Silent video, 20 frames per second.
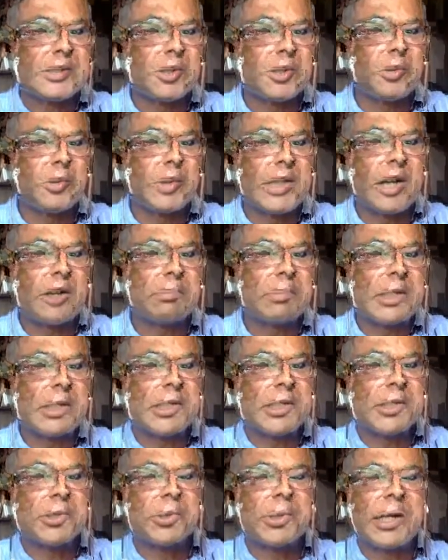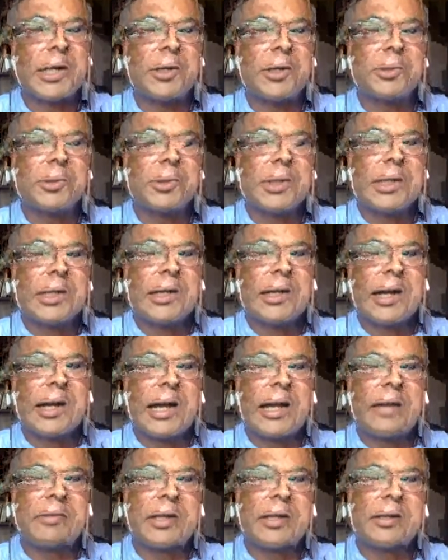So without much ado now,
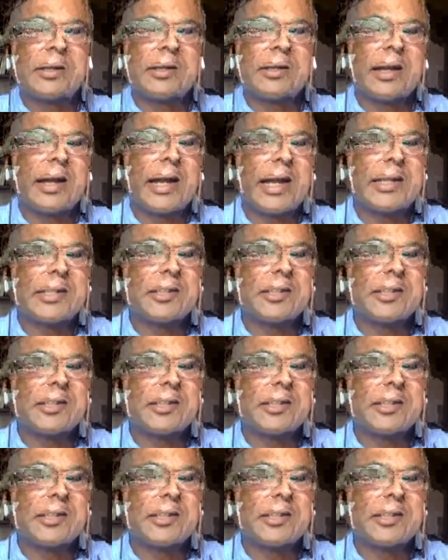I will